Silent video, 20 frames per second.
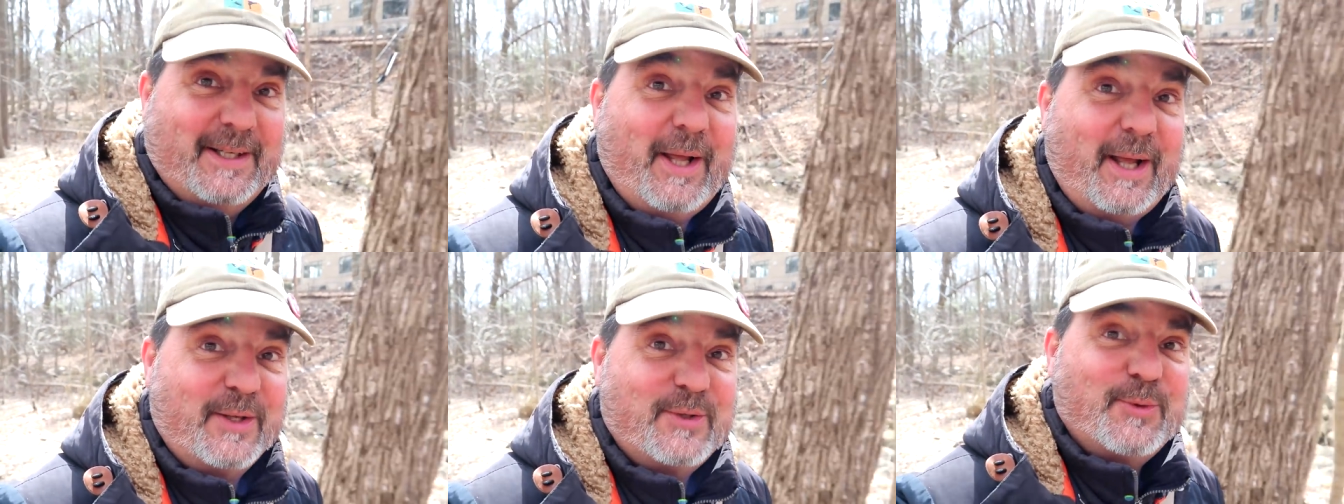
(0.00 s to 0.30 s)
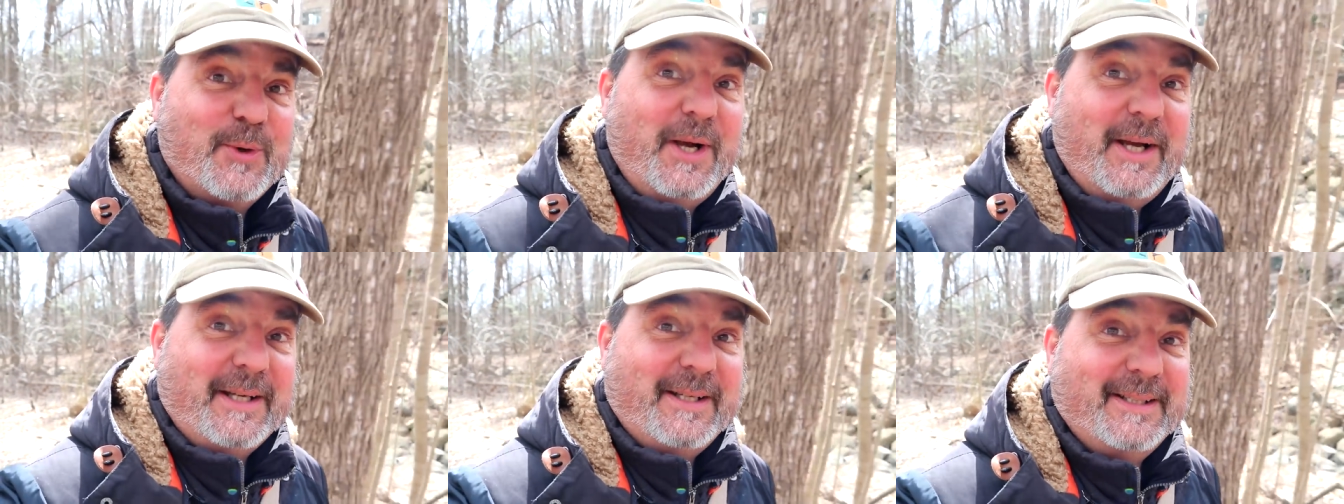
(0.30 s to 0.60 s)

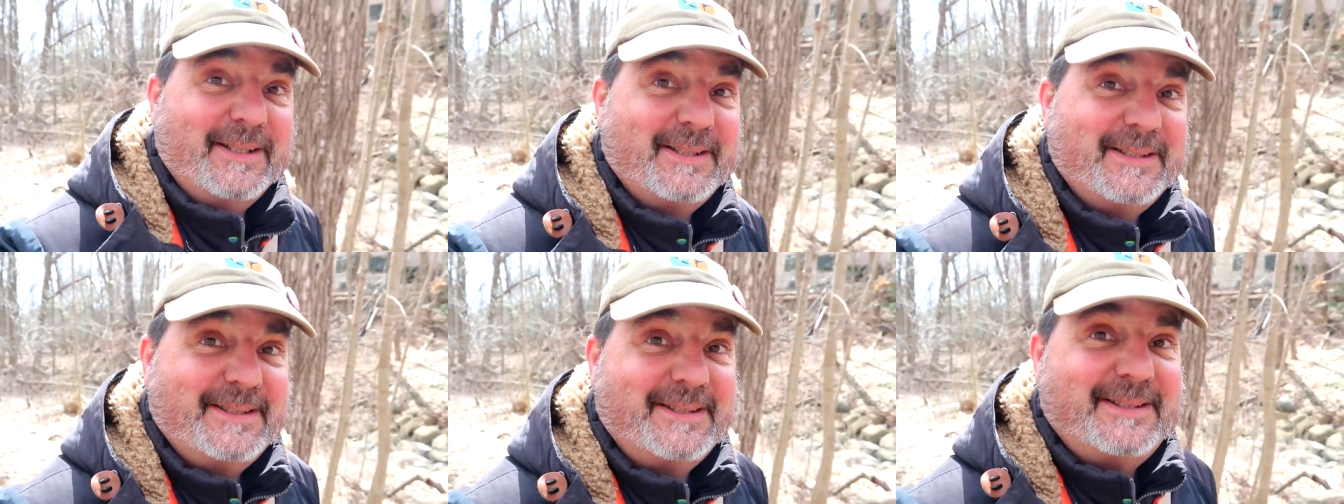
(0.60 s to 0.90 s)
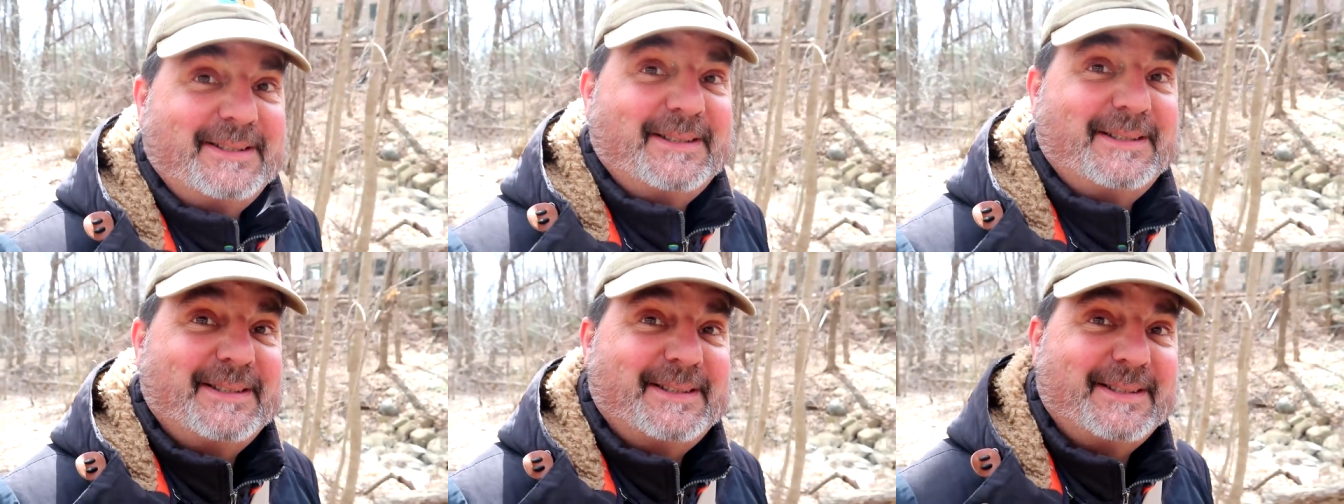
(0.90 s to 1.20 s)
That's right.
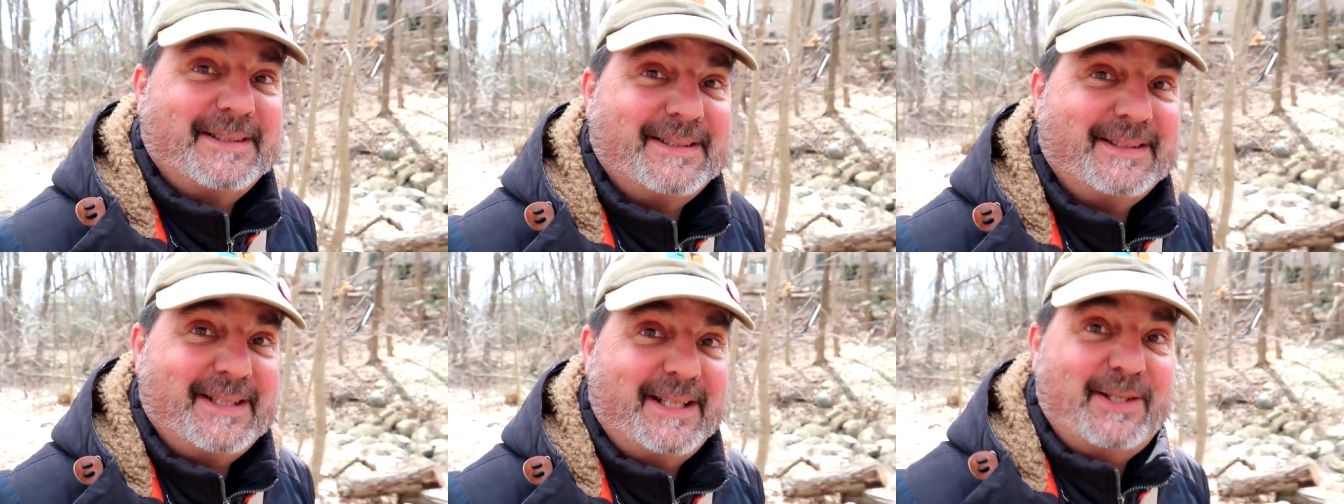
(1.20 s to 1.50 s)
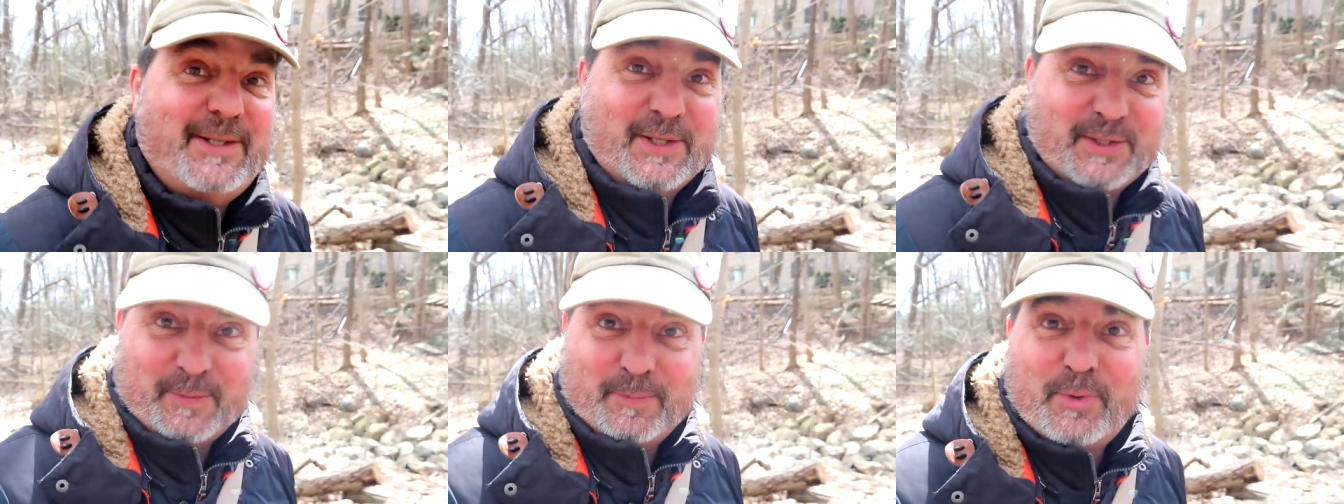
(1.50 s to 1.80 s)

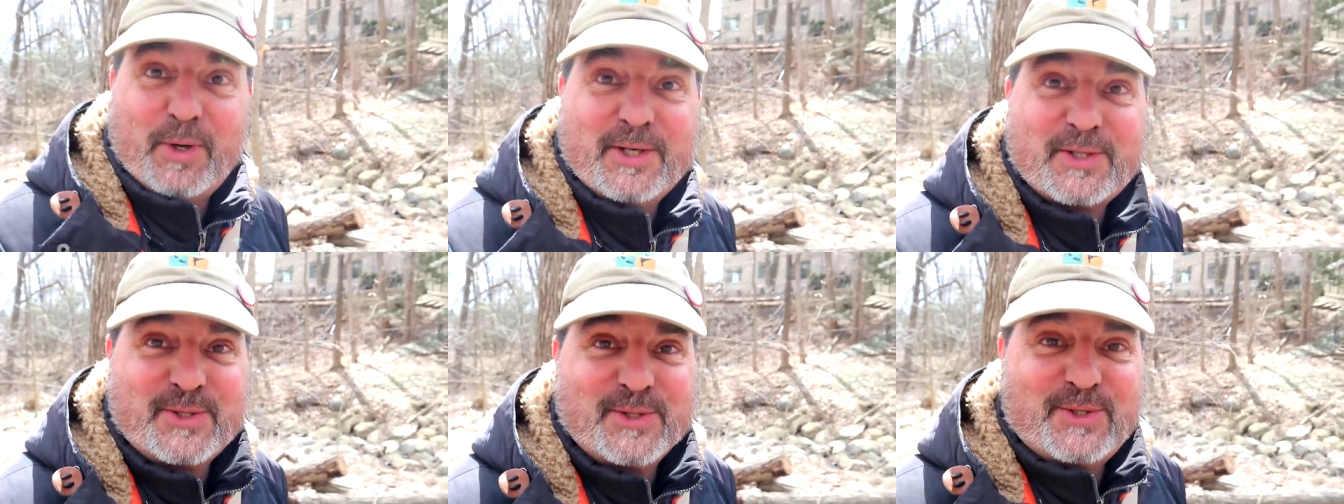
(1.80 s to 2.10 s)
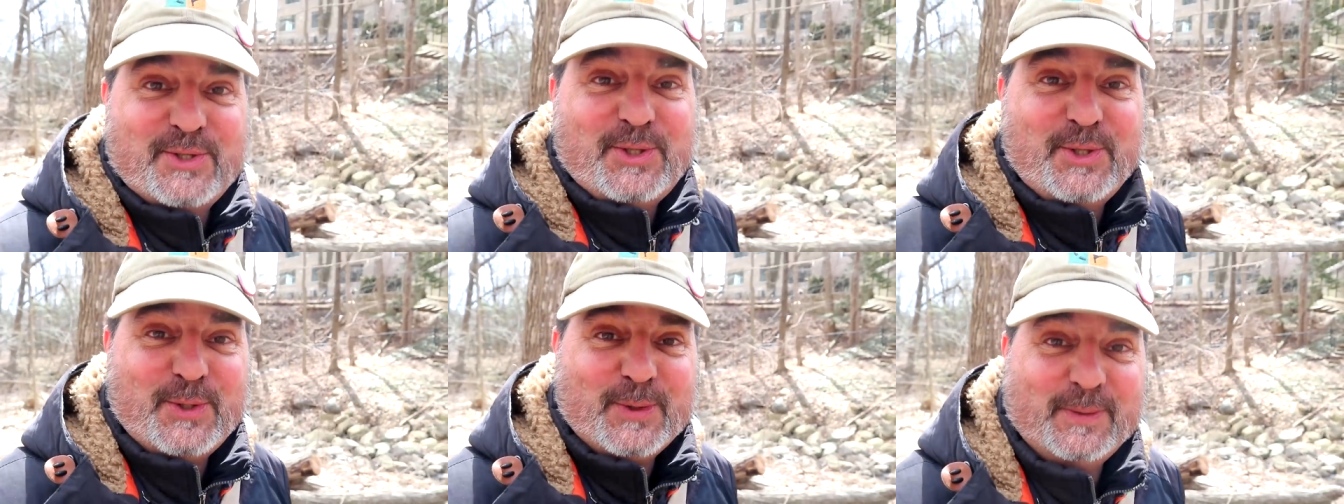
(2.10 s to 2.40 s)
He does
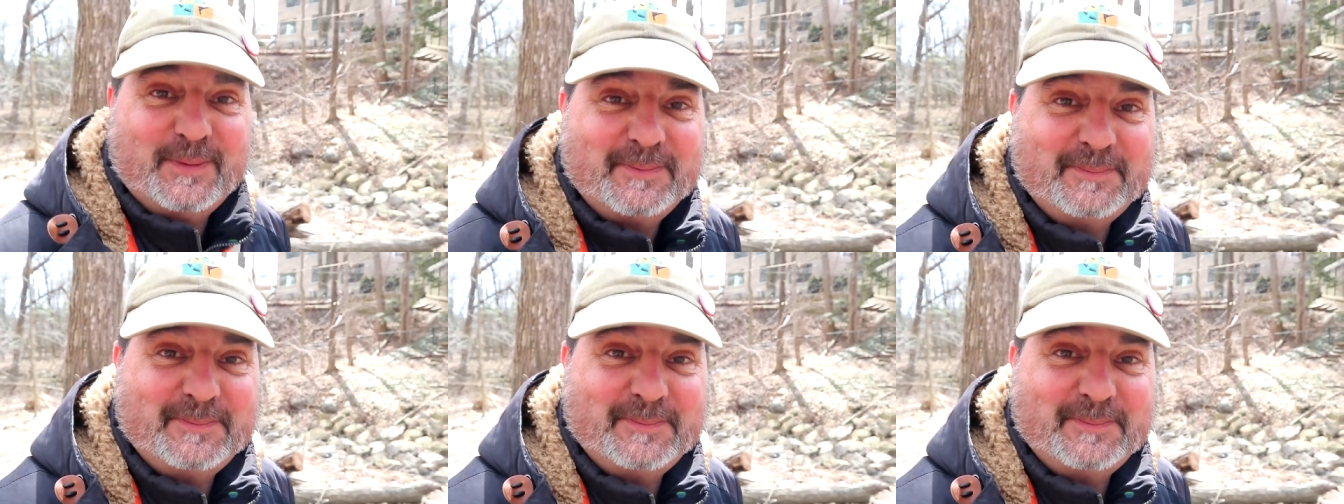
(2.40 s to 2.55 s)
impressions too.